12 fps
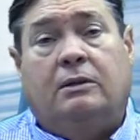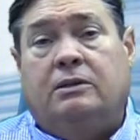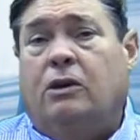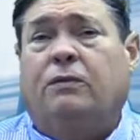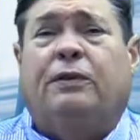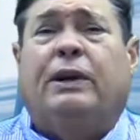
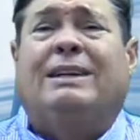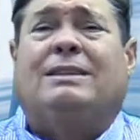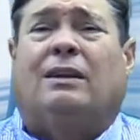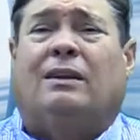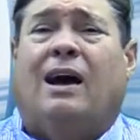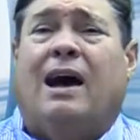Don't forget
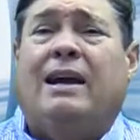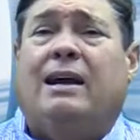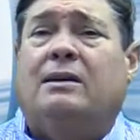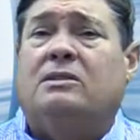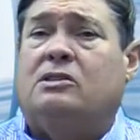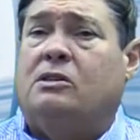to
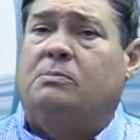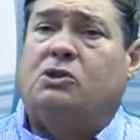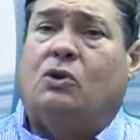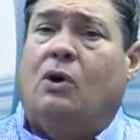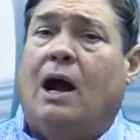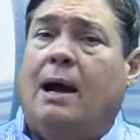like,
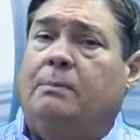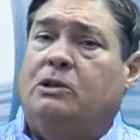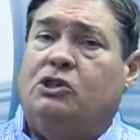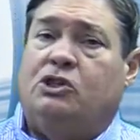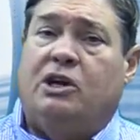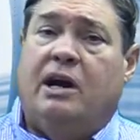subscribe,
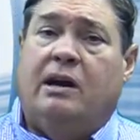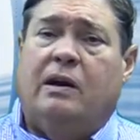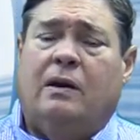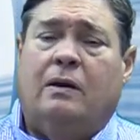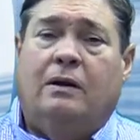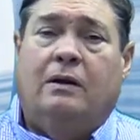and
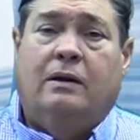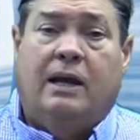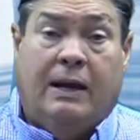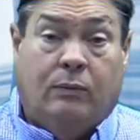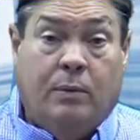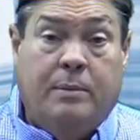share.
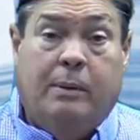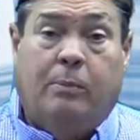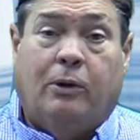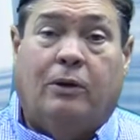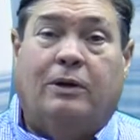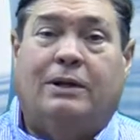And
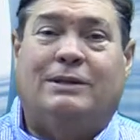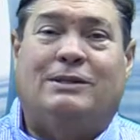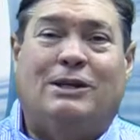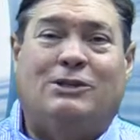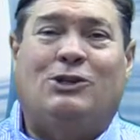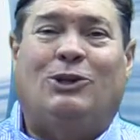remember,
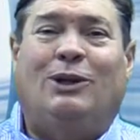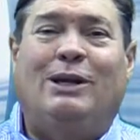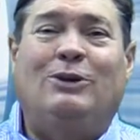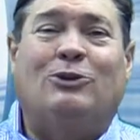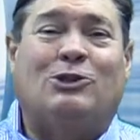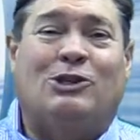intentional
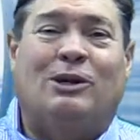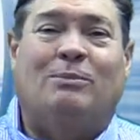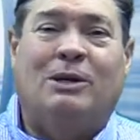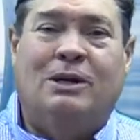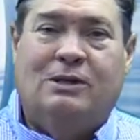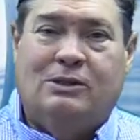leadership
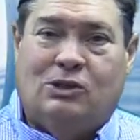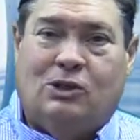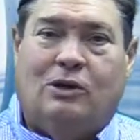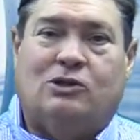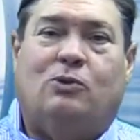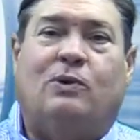
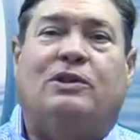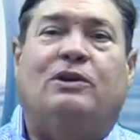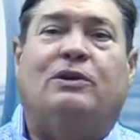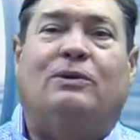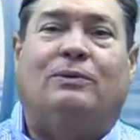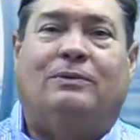starts with
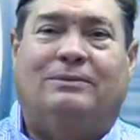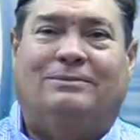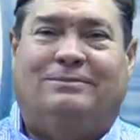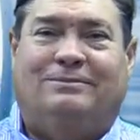you.